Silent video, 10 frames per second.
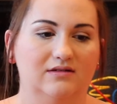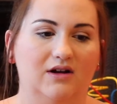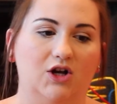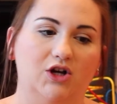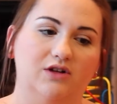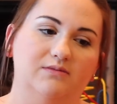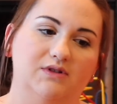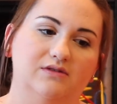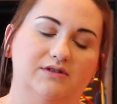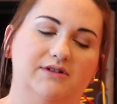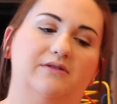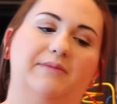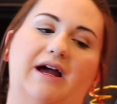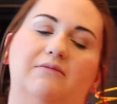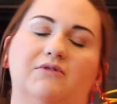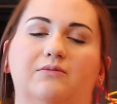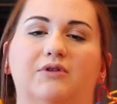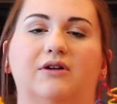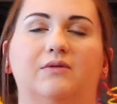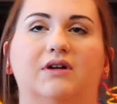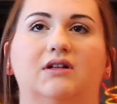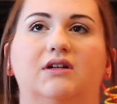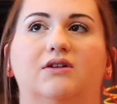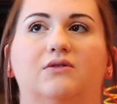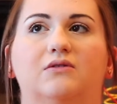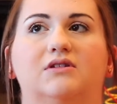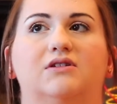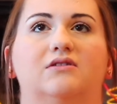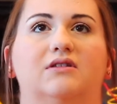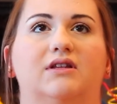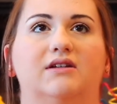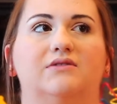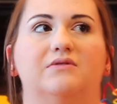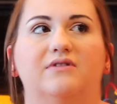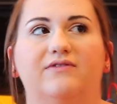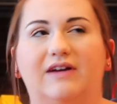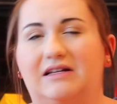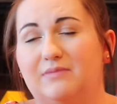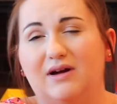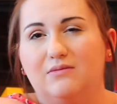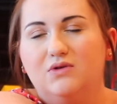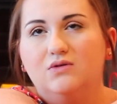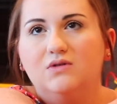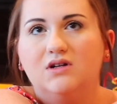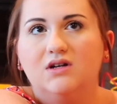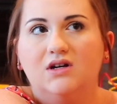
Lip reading: a good mood to a bad mood pretty quickly, or certain things will affect my mood.